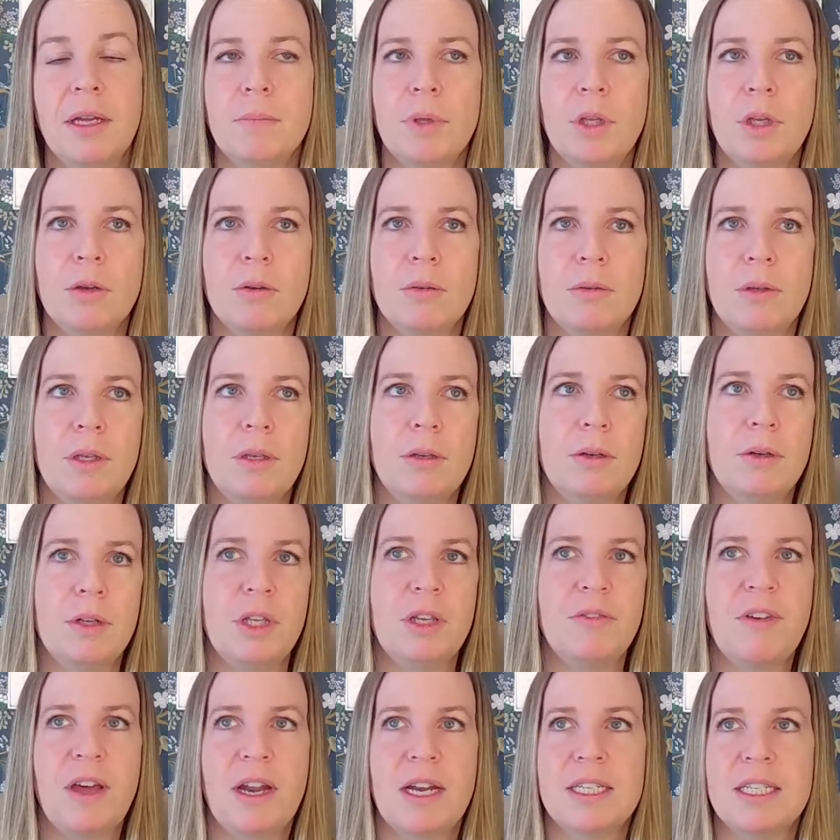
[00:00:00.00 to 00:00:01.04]

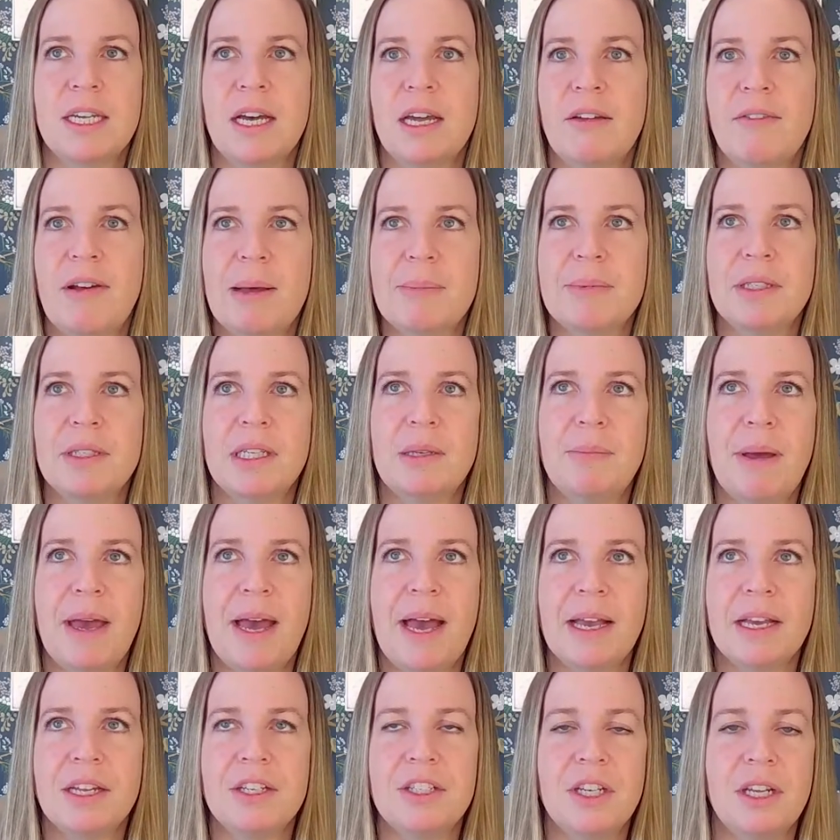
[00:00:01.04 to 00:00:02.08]
You've got a ton of obsolete
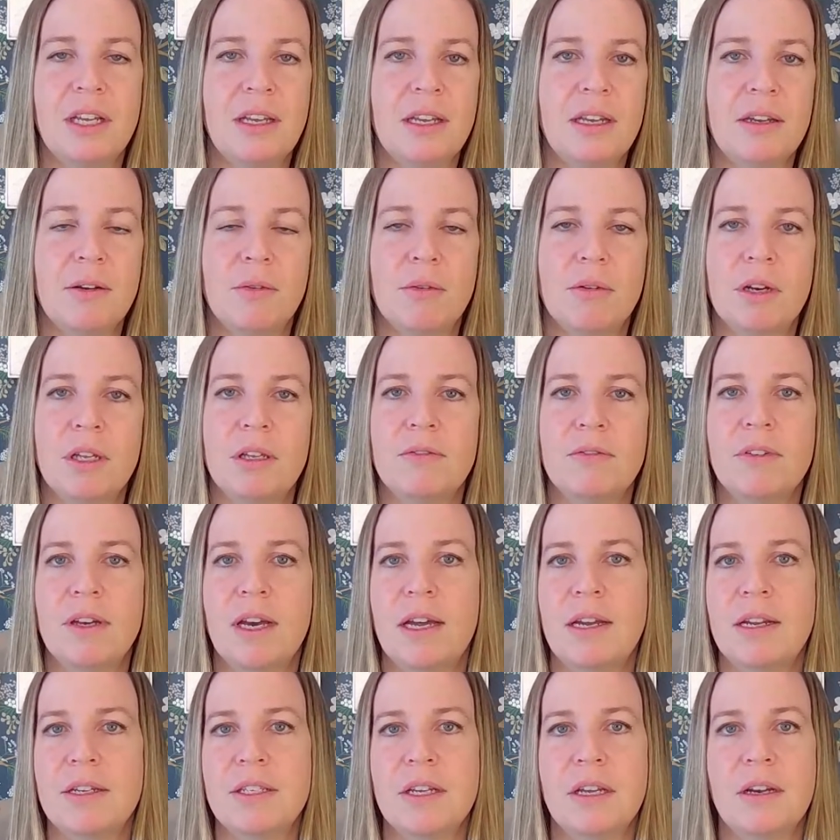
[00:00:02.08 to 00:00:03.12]
packaging, or you've
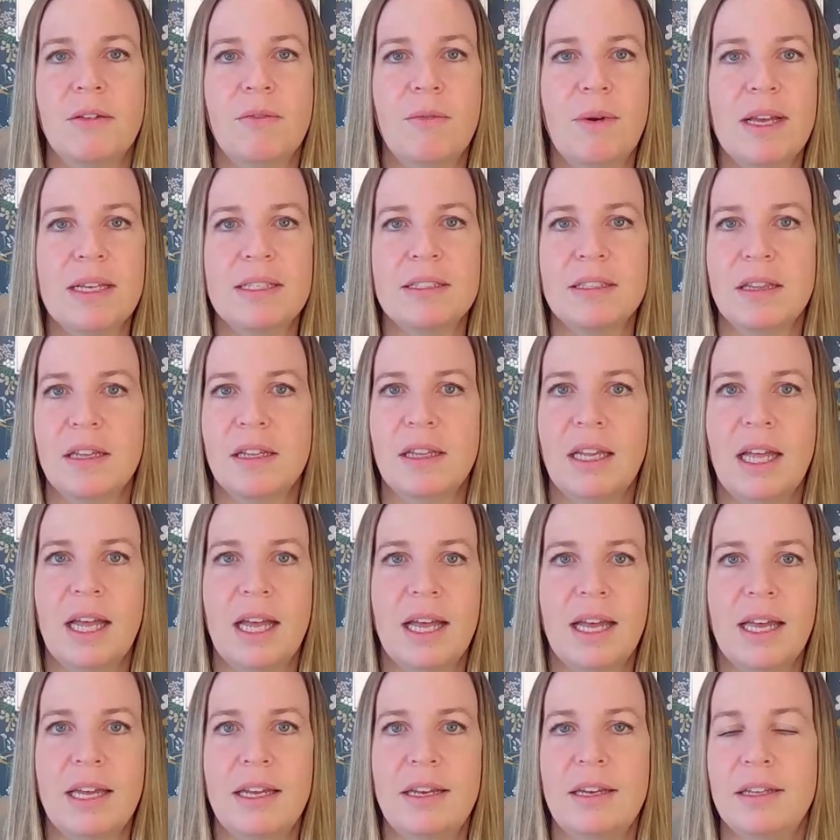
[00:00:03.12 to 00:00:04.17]
got a ton of waste on the
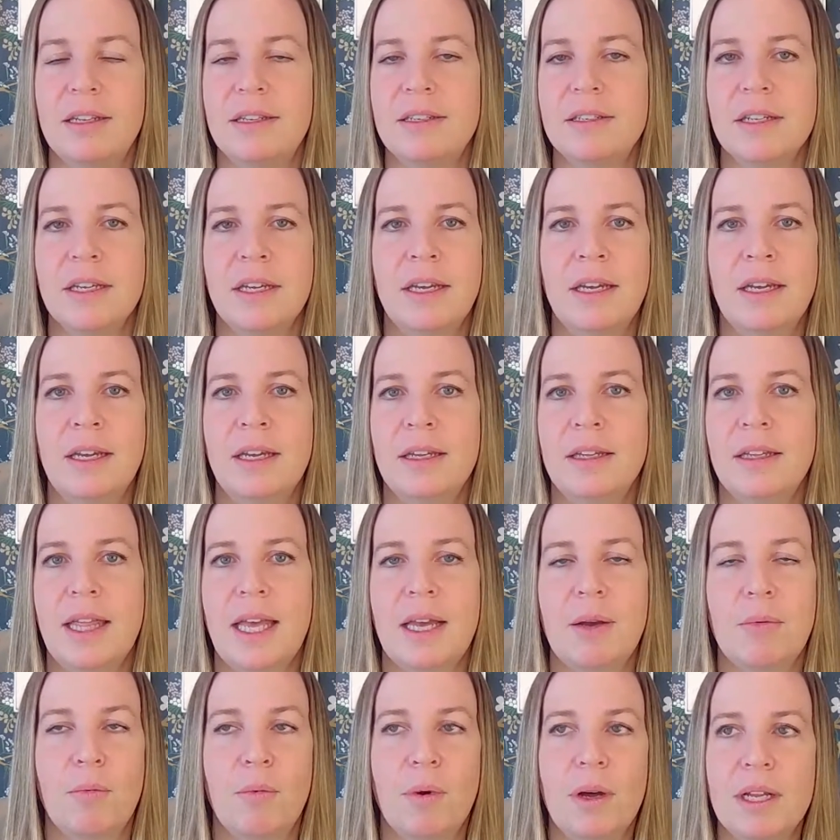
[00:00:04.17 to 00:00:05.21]
line, and
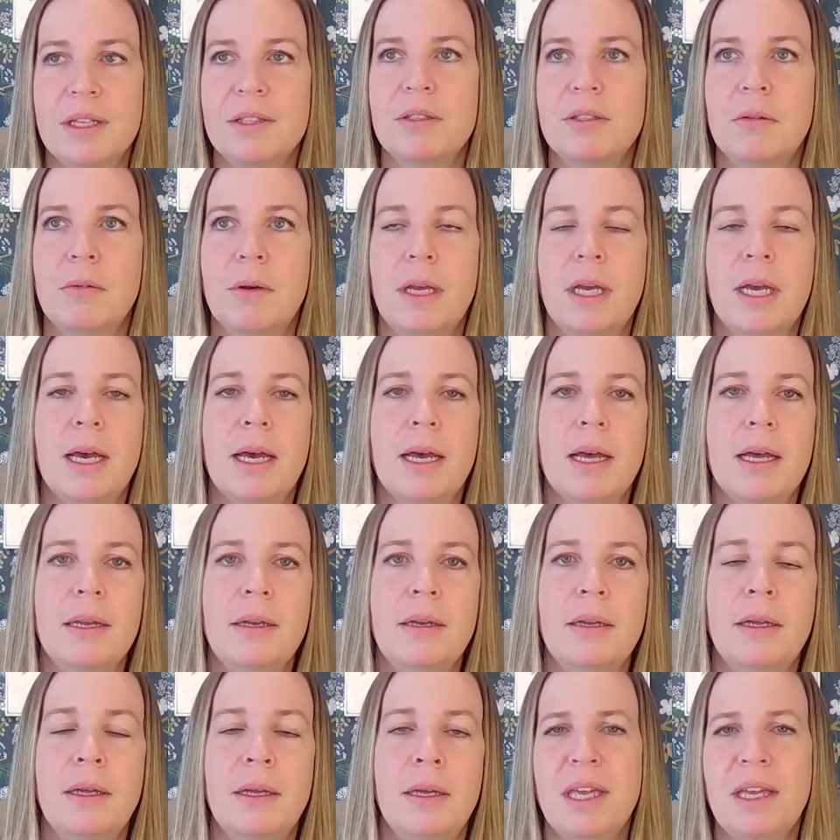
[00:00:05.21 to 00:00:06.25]
like, what is going
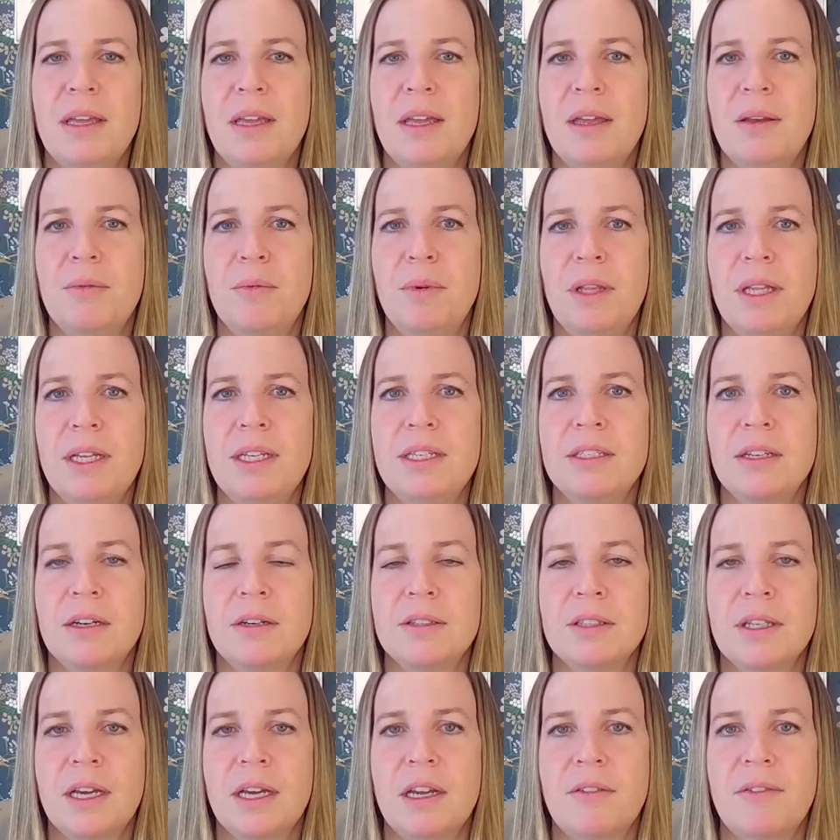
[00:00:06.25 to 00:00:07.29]
on? It really
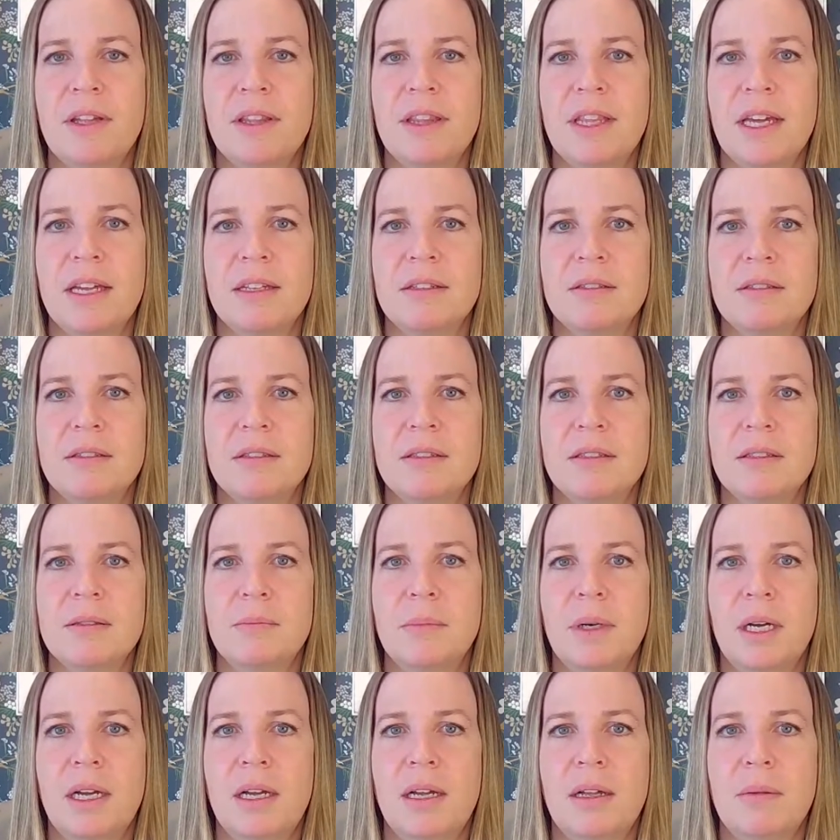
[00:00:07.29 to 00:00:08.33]
starts kind of at that
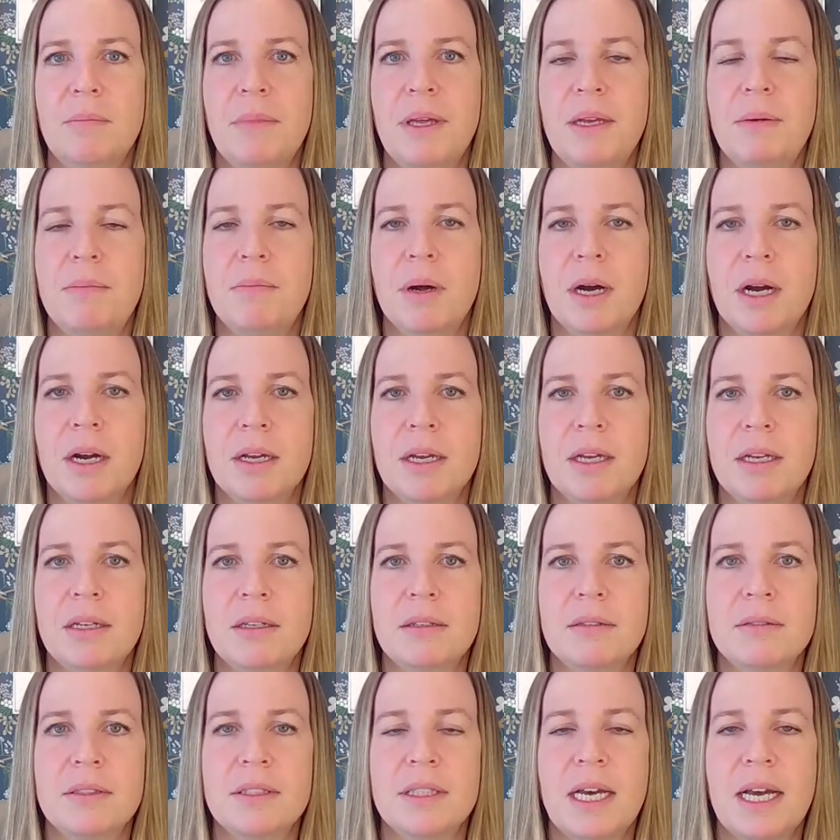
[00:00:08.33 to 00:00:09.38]
small mid-market
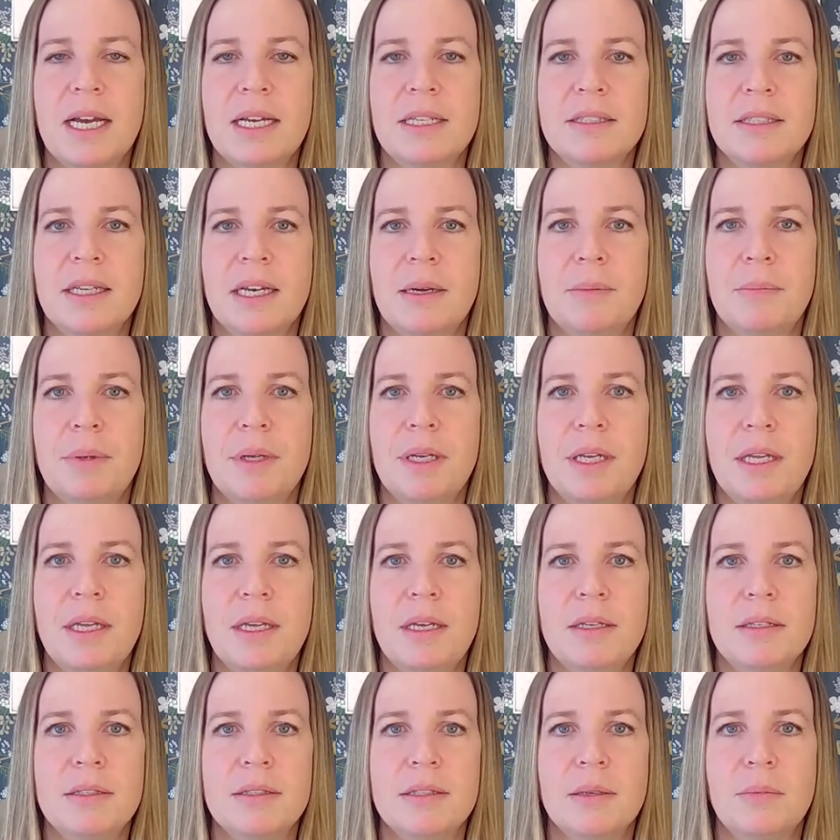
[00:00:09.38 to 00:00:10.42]
size
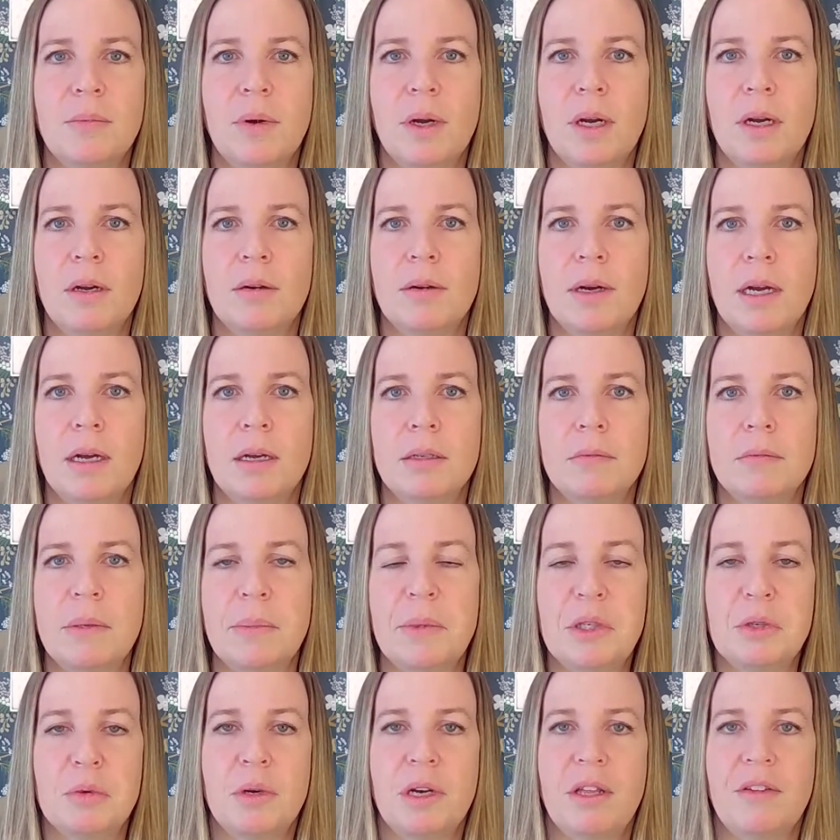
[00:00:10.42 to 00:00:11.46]
company, somewhere around
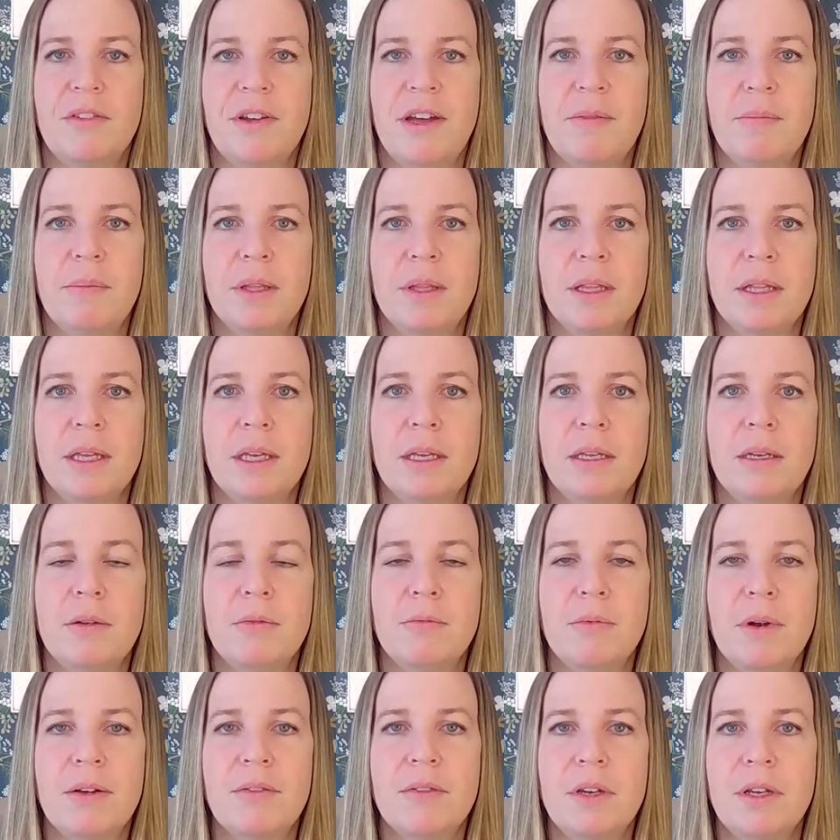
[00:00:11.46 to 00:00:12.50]
maybe 25 million
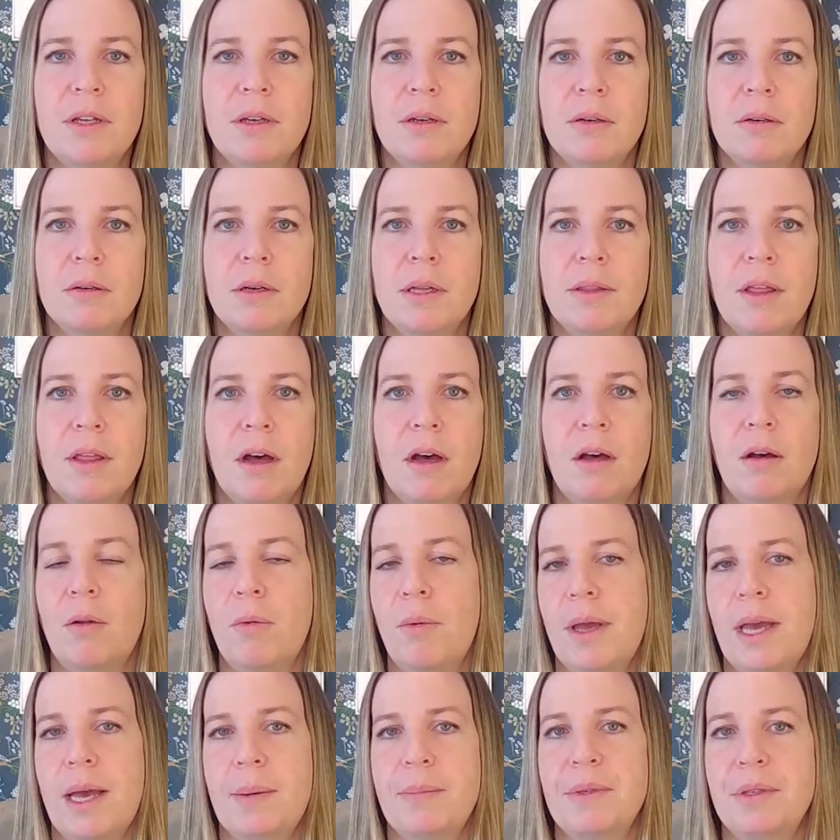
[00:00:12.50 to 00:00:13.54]
in revenue and all
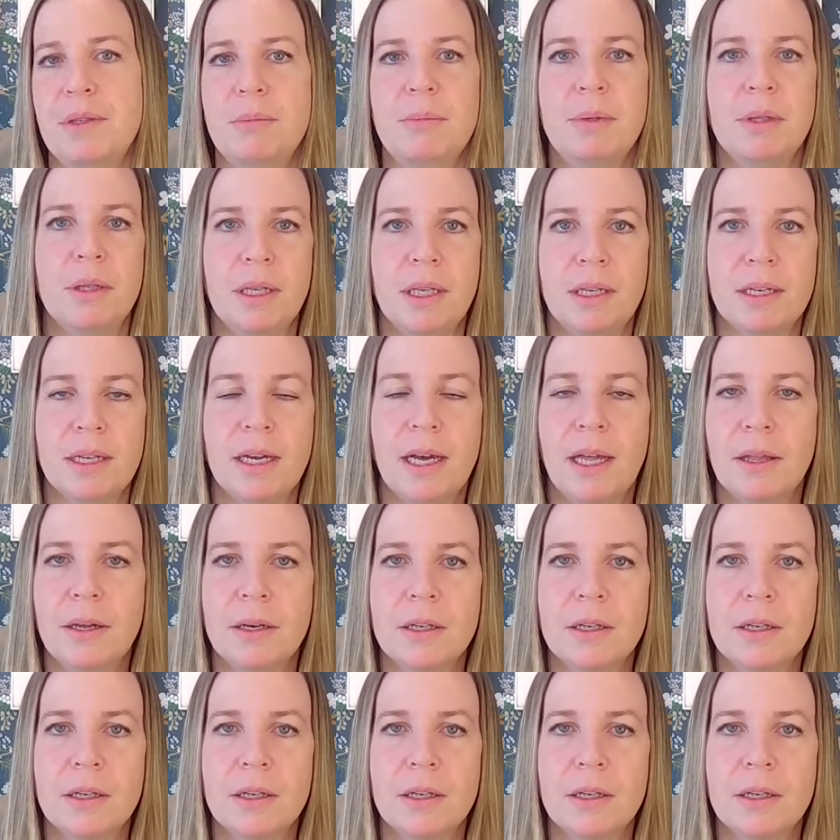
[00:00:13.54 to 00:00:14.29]
the way up to $1 billion.